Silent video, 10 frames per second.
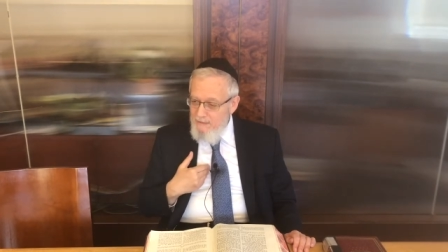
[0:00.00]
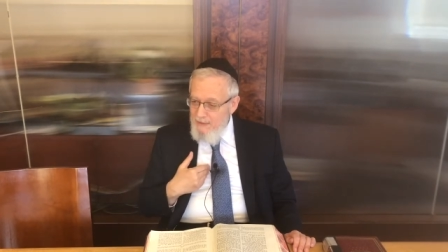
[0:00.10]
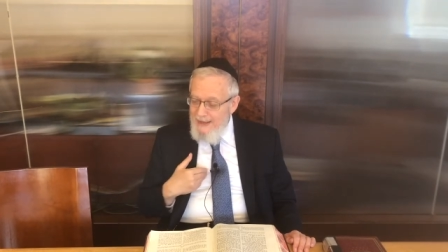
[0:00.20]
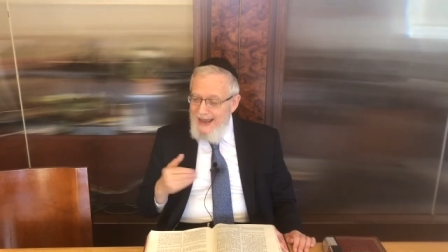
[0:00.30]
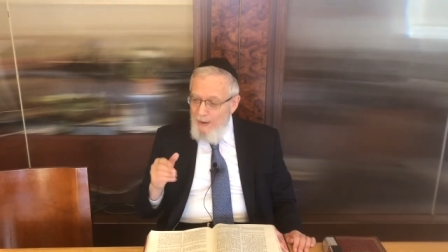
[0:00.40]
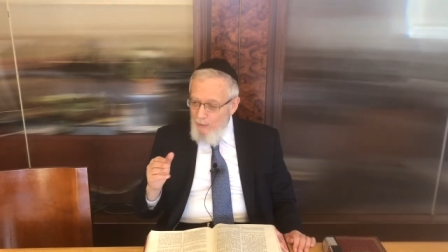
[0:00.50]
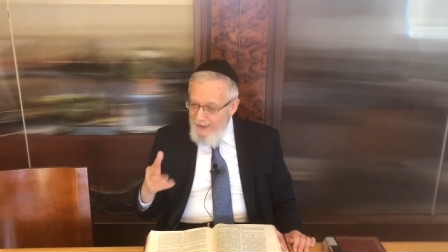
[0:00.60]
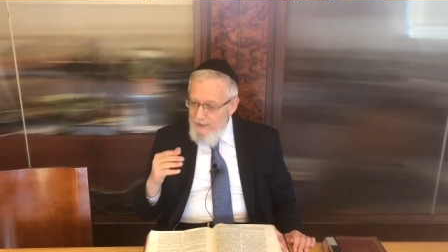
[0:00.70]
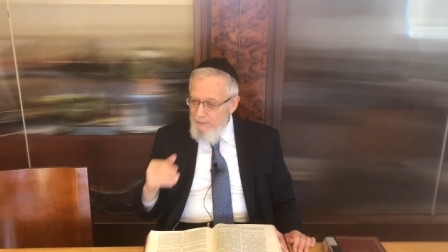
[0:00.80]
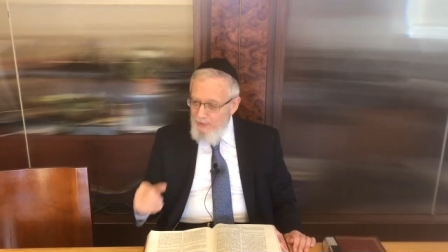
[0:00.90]
in our
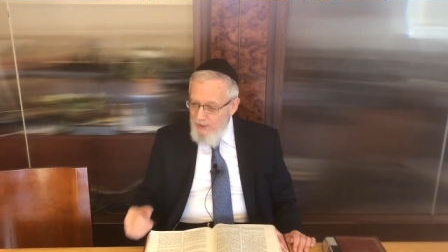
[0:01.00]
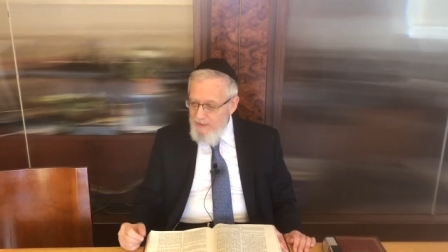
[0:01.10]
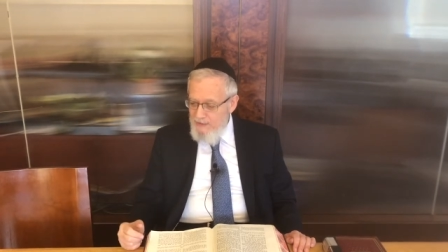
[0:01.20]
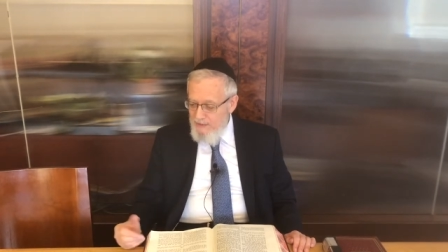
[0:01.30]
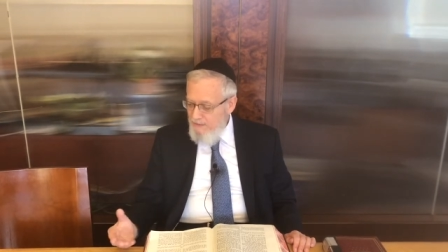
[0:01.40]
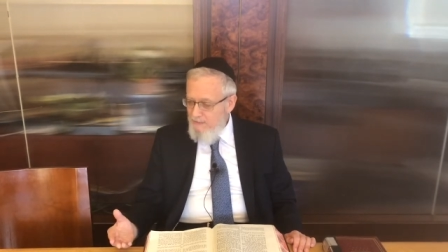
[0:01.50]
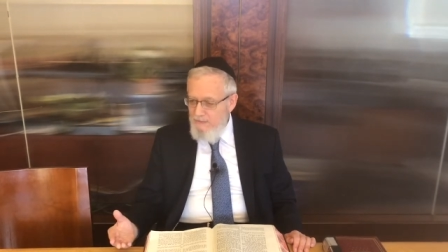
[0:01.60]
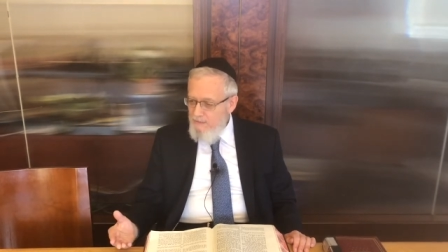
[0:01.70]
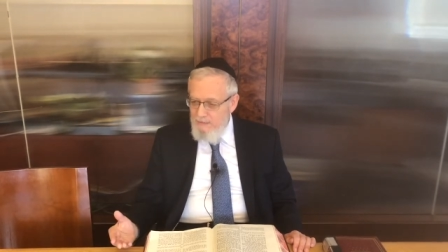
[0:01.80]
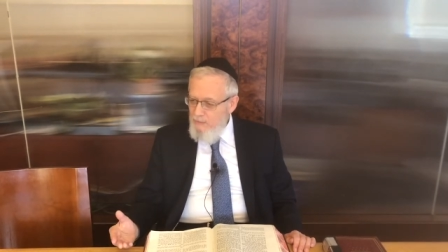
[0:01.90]
enterprise,
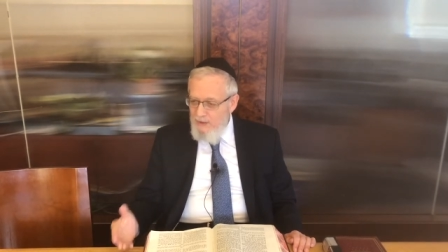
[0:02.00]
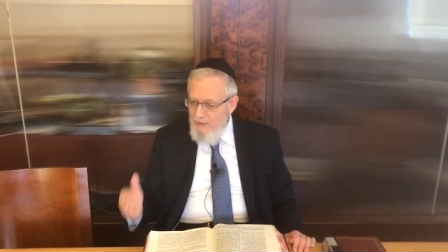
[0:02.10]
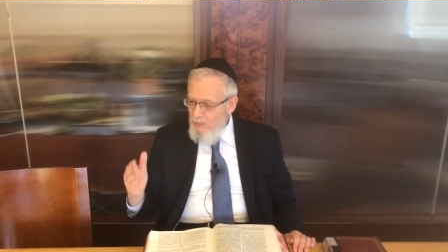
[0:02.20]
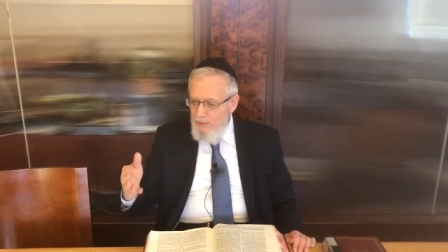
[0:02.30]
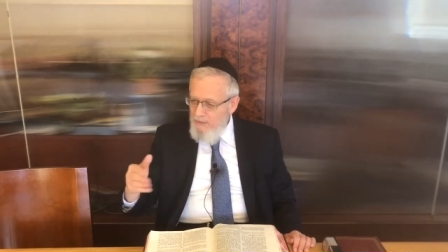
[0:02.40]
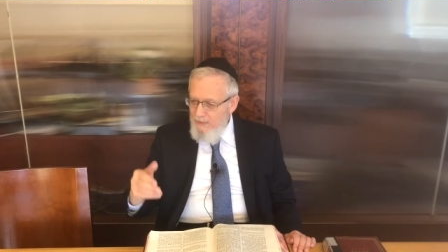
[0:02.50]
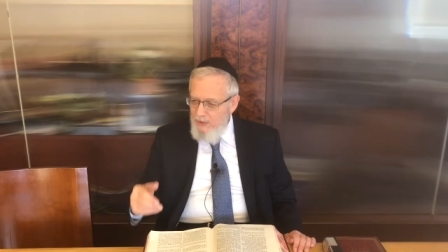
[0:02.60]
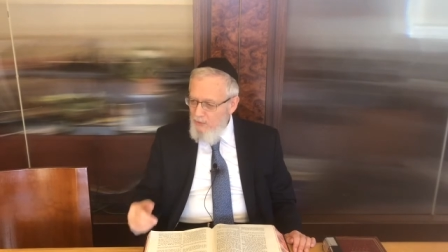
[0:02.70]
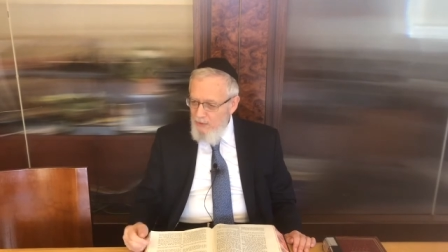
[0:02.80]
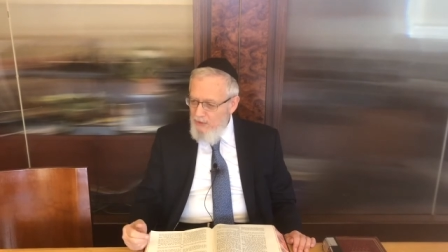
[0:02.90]
we'd give you all the money
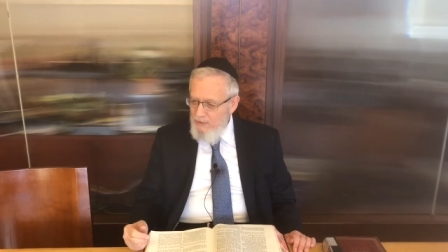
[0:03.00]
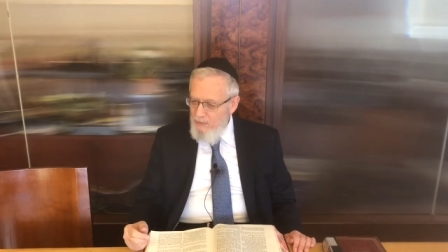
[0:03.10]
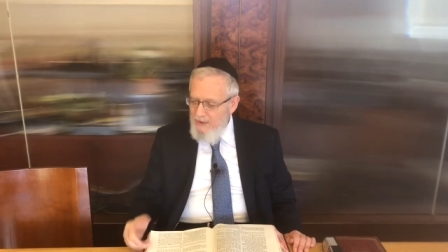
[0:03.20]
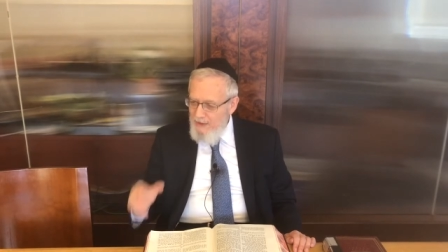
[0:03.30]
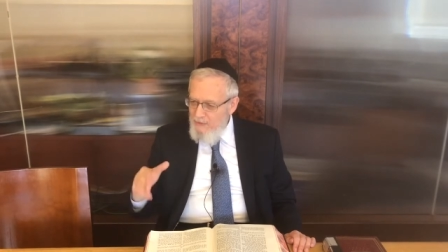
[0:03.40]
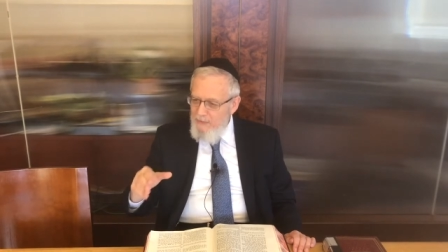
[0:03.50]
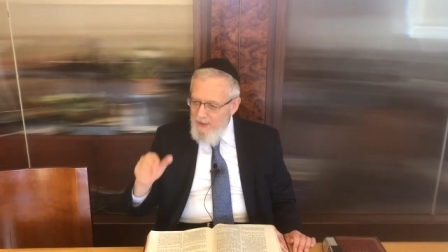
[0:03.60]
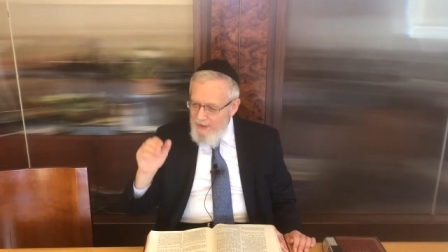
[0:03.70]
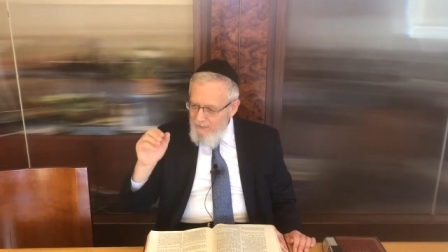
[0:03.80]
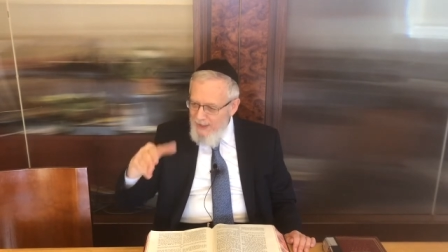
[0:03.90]
you want. We'd leave the
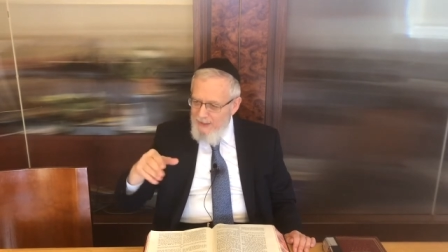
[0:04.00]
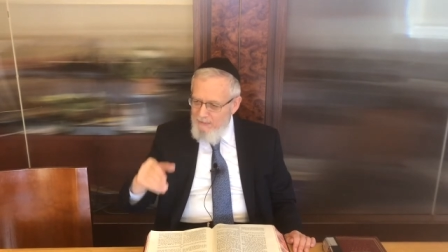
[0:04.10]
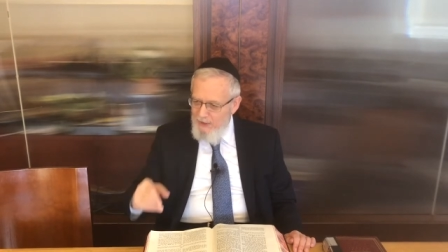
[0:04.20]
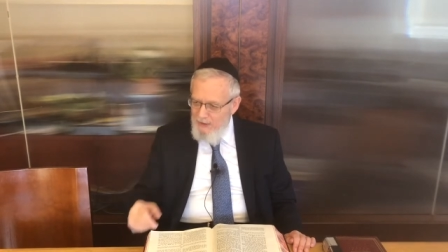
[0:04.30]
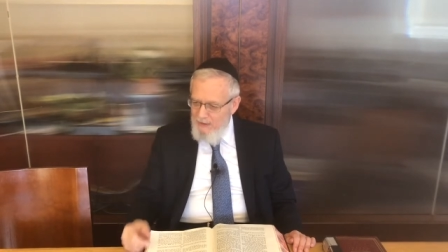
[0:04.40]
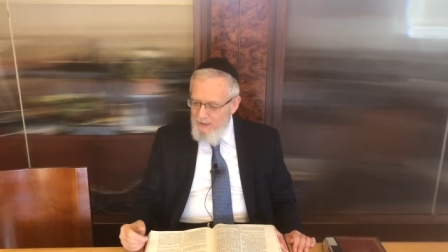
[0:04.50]
money, even add money.